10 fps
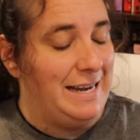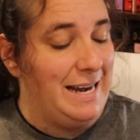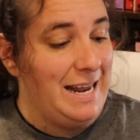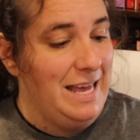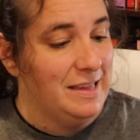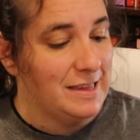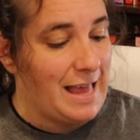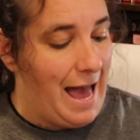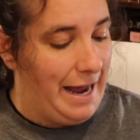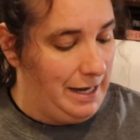and it is
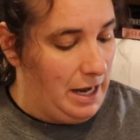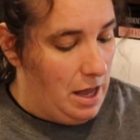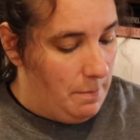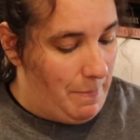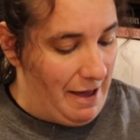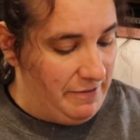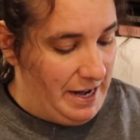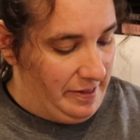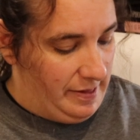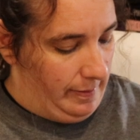signed by
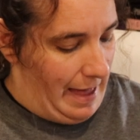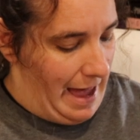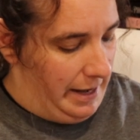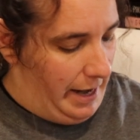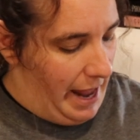Vanessa Len.